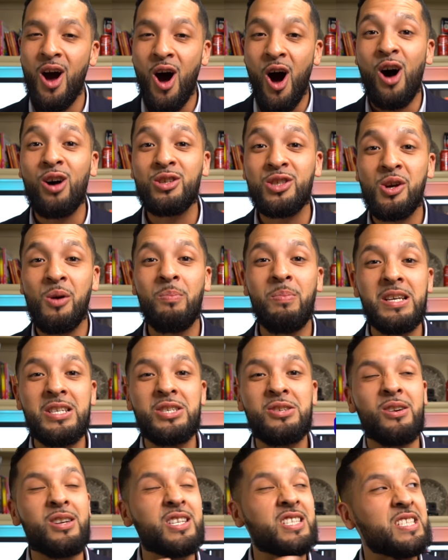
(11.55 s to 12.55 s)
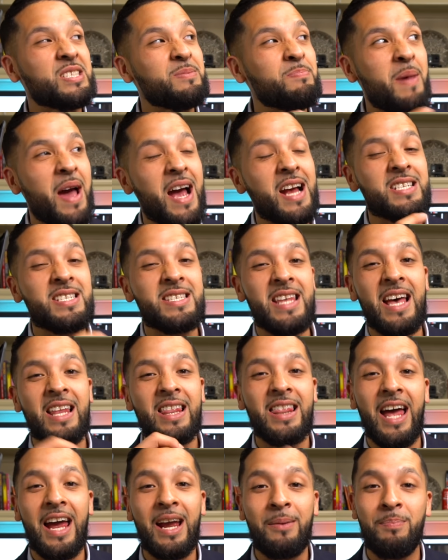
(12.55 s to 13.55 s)
Also, be sure to smash that
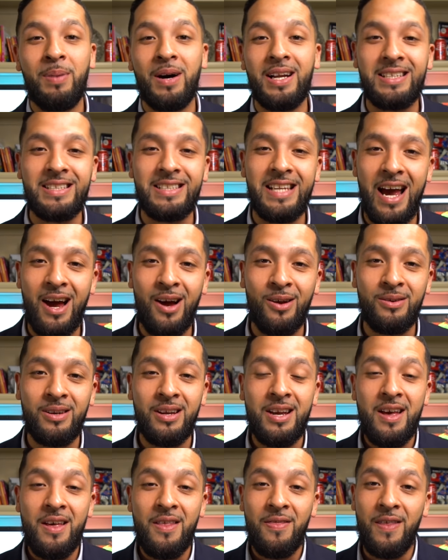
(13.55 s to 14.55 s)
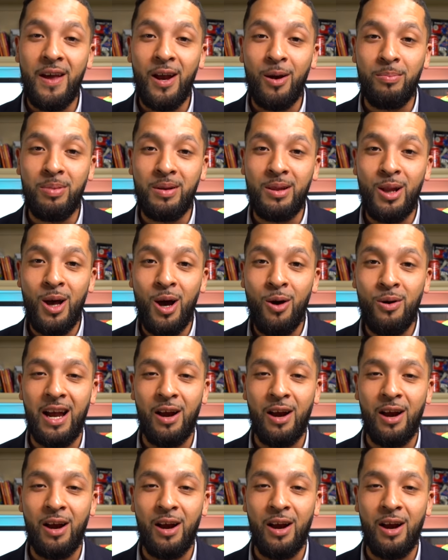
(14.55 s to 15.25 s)
like button down there below.